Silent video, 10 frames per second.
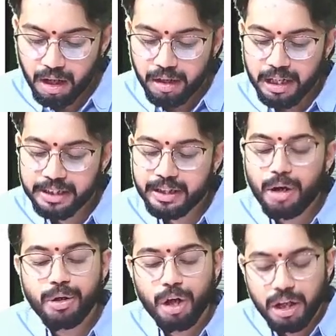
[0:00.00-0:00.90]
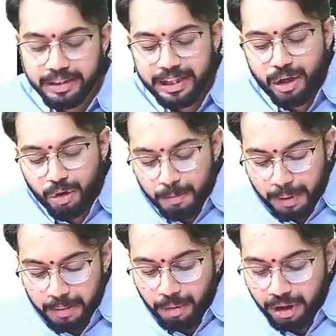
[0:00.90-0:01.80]
Discount on zero coupon
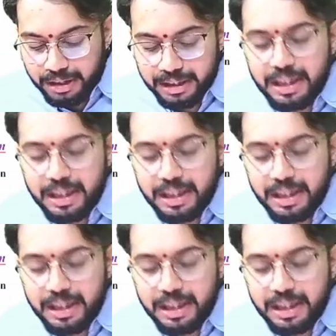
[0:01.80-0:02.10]
bonds.